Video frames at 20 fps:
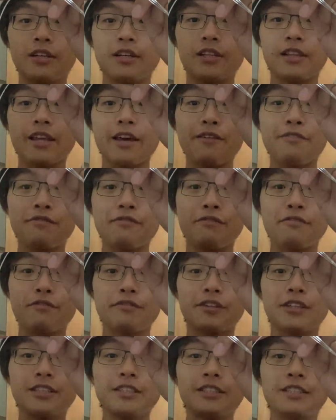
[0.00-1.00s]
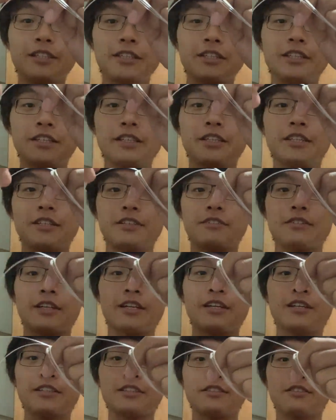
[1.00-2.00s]
left,
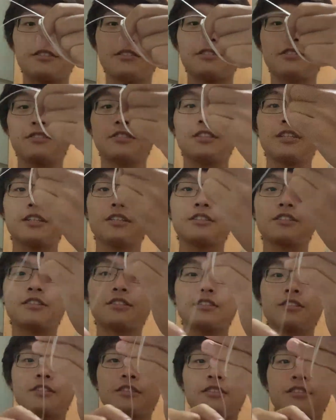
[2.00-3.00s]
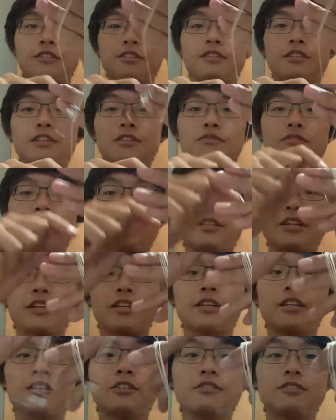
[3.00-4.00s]
right, just leave it
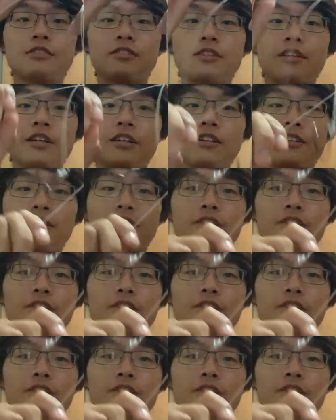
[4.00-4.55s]
hanging out and